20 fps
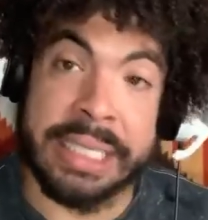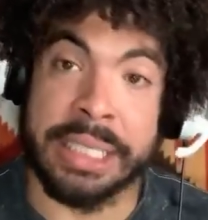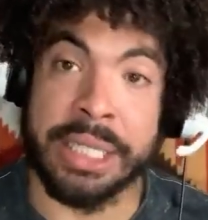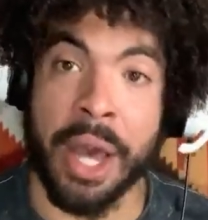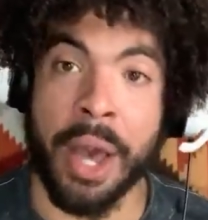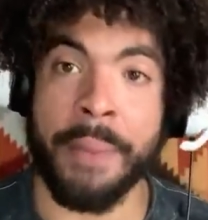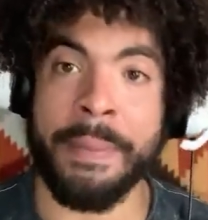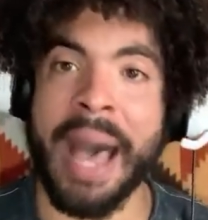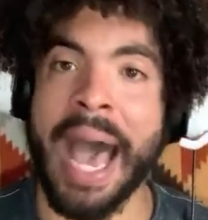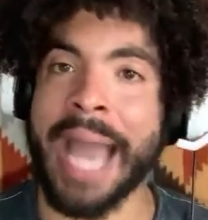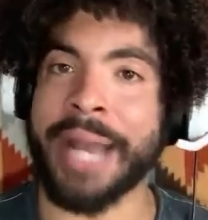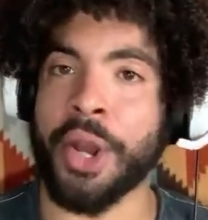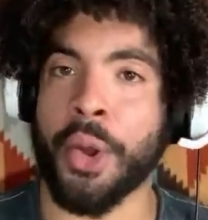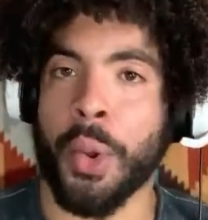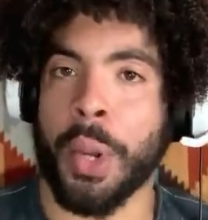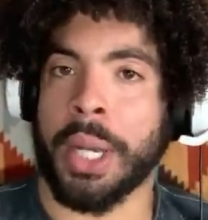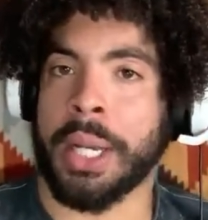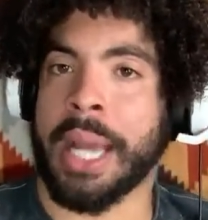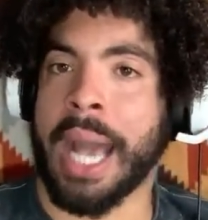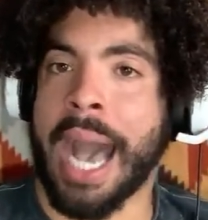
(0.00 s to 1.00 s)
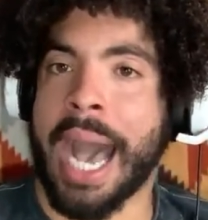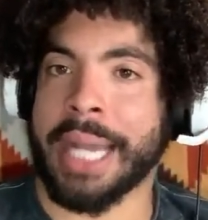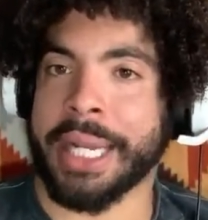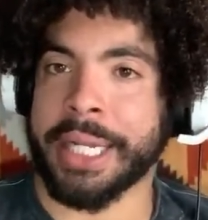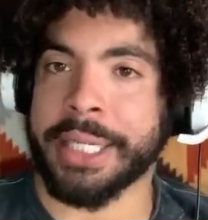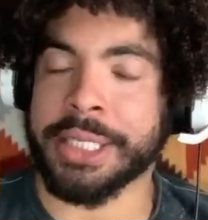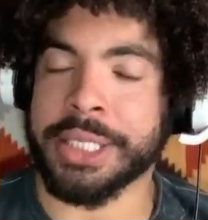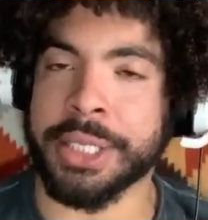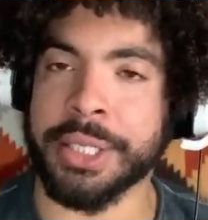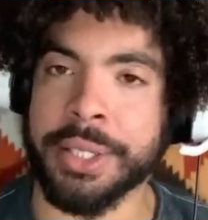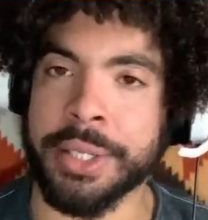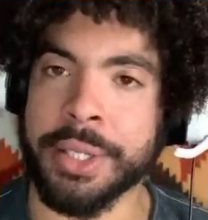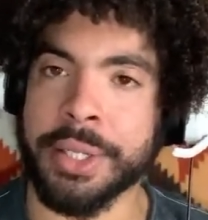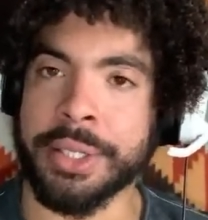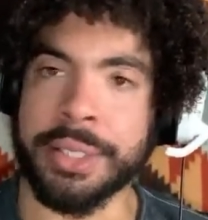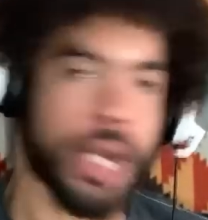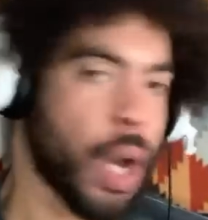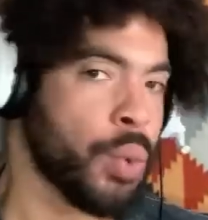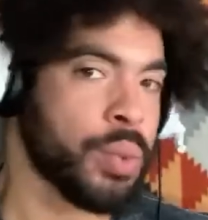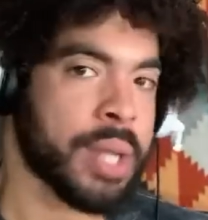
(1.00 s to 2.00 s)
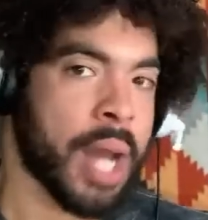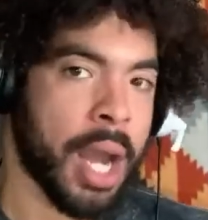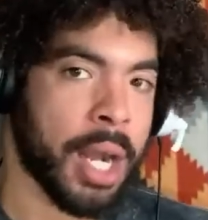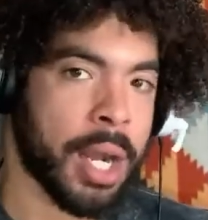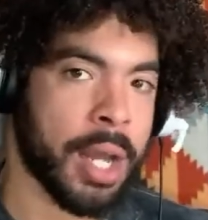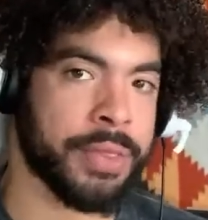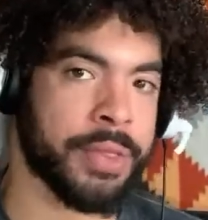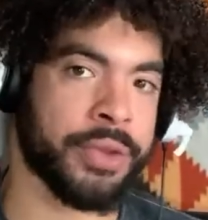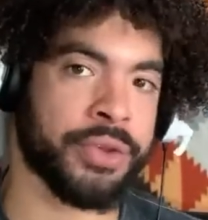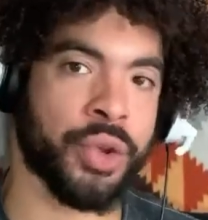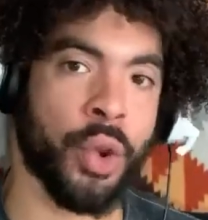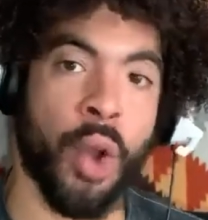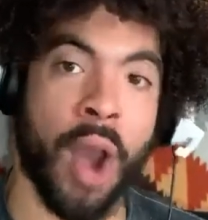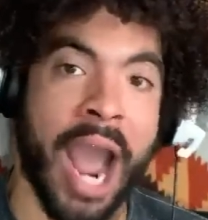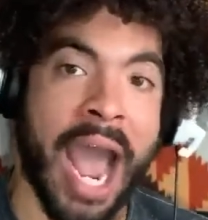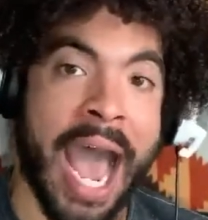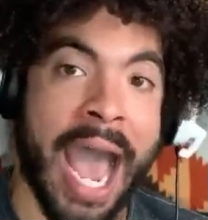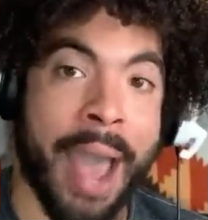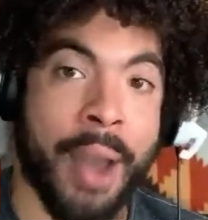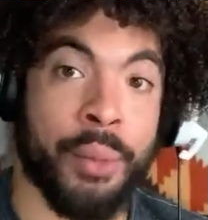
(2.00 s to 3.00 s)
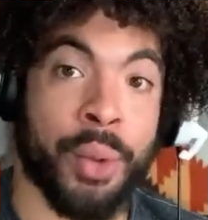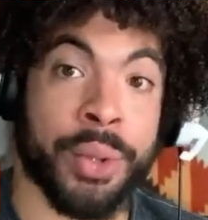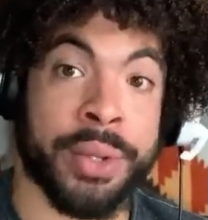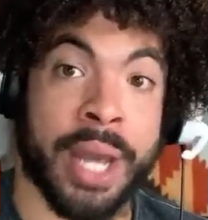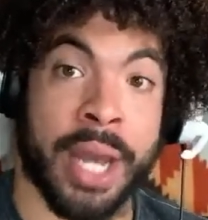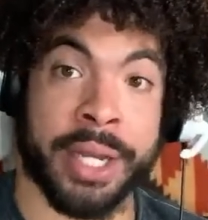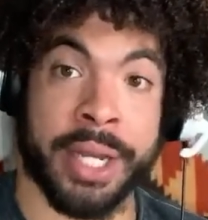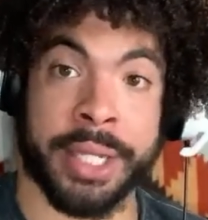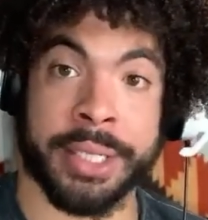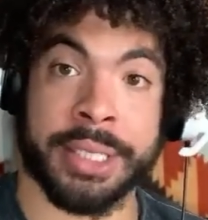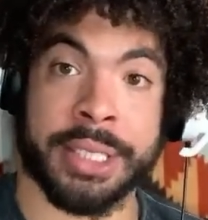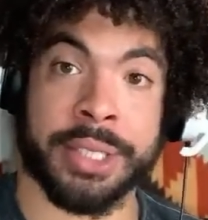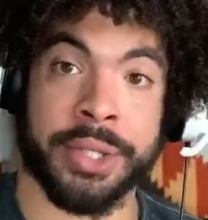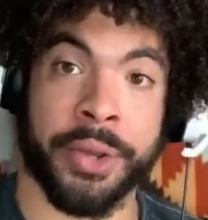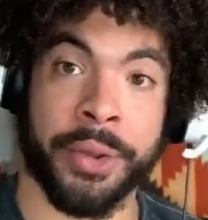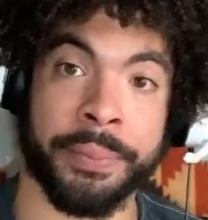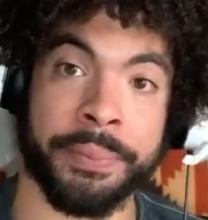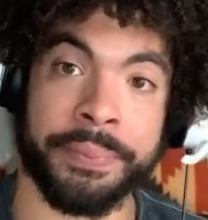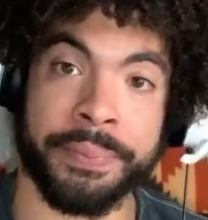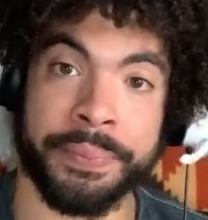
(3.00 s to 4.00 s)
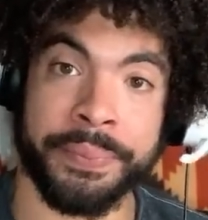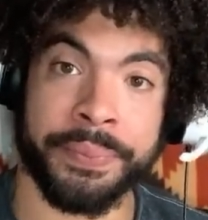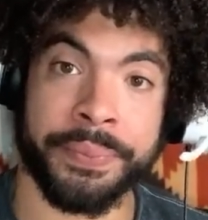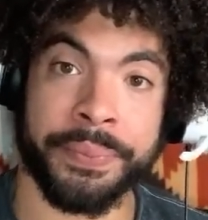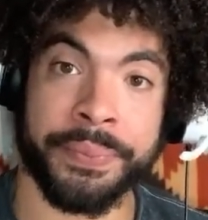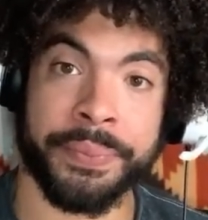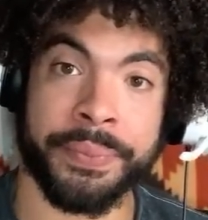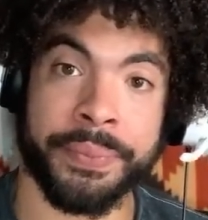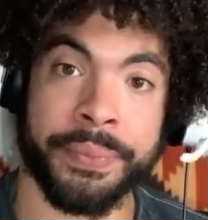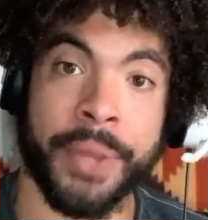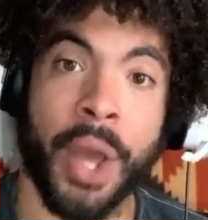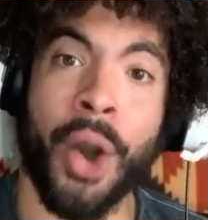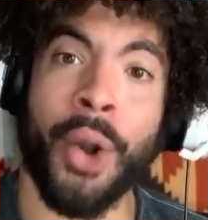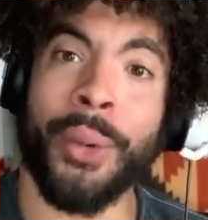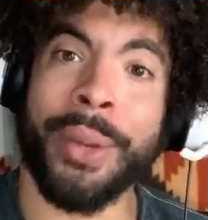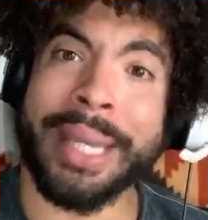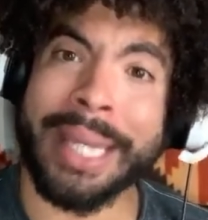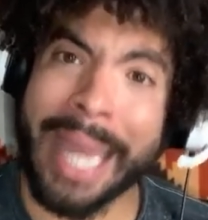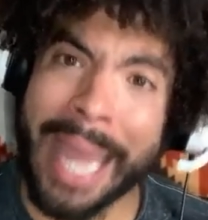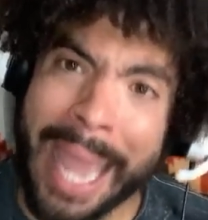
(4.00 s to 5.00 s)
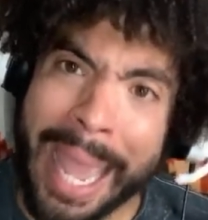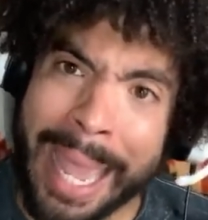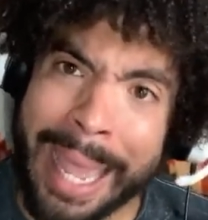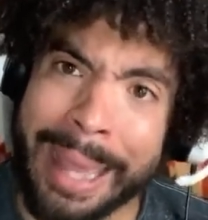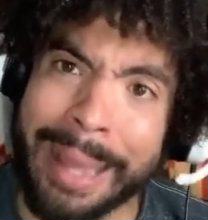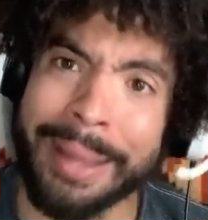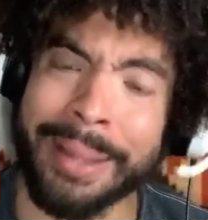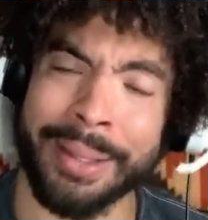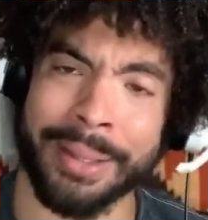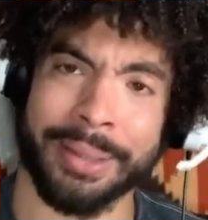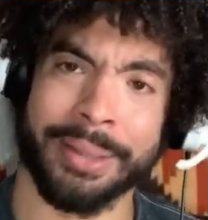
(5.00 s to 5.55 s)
some? I don't got it. Don't knock on the door. I will not answer. Okay?